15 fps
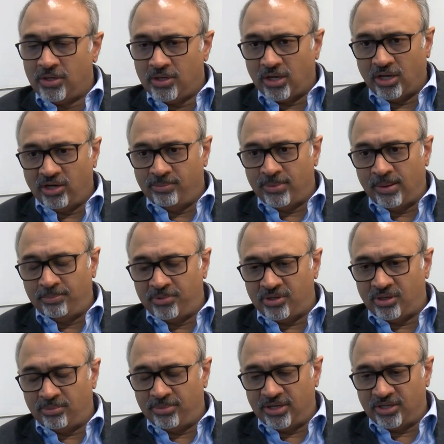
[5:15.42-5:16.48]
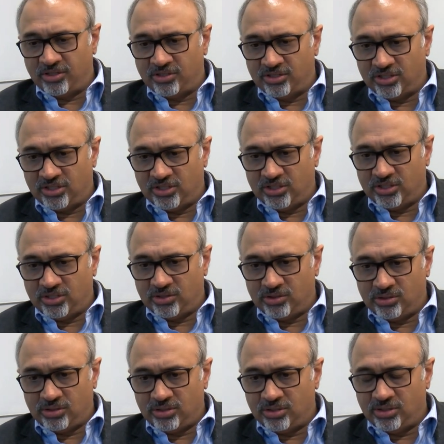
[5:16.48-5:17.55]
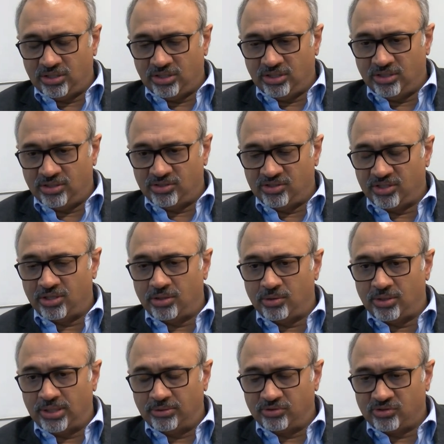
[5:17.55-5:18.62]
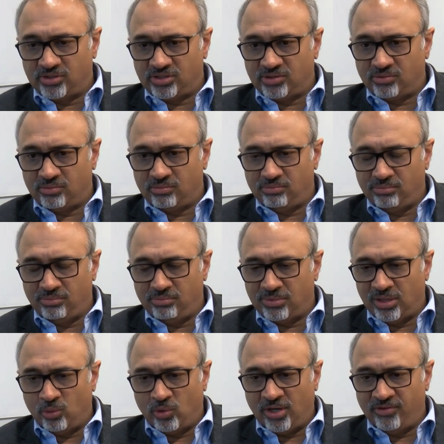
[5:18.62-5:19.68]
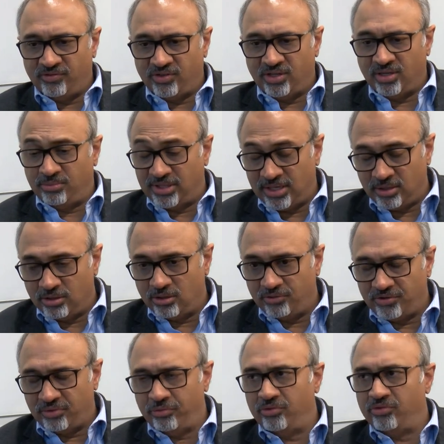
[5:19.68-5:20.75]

I remember about 30 years ago, I was just, my wife and I, then girlfriend, we